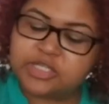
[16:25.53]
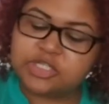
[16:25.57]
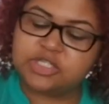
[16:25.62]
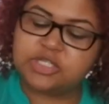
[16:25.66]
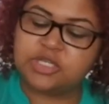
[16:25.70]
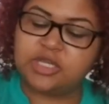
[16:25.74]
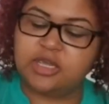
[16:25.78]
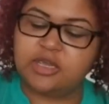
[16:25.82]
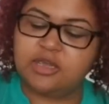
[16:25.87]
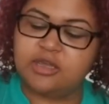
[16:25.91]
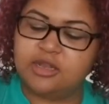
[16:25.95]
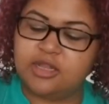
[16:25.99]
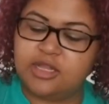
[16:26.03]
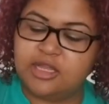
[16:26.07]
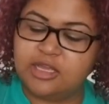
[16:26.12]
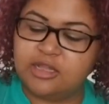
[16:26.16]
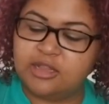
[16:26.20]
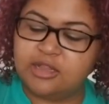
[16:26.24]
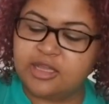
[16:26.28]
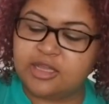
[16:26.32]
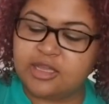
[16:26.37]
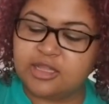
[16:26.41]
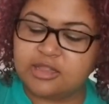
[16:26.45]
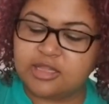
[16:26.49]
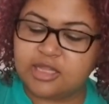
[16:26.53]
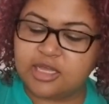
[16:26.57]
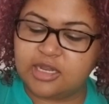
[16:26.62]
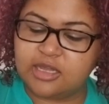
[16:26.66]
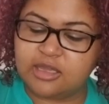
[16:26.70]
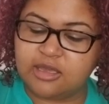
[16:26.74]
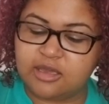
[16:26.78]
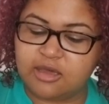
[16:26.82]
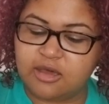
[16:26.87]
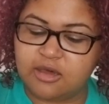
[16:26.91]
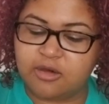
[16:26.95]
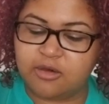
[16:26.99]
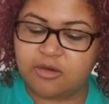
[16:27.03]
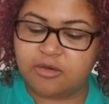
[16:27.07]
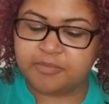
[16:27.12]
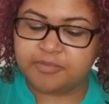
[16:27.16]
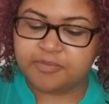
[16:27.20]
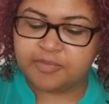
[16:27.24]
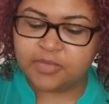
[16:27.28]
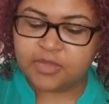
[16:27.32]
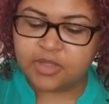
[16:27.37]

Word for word: of shit. Healing and letting go.